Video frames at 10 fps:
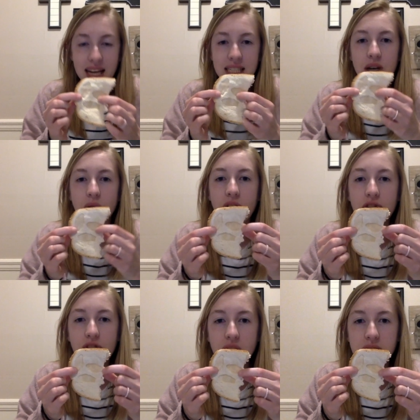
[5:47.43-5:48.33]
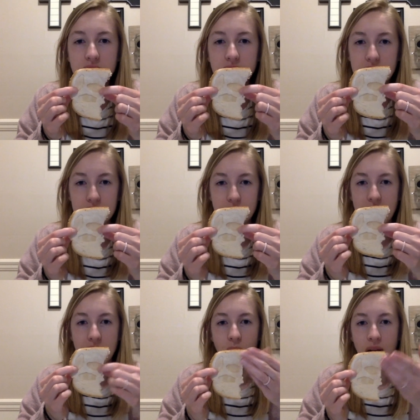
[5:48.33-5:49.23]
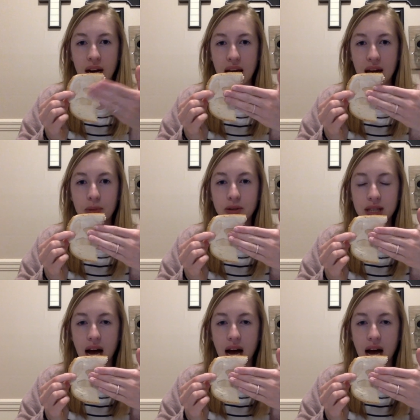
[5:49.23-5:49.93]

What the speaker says: So a fossil is made when an animal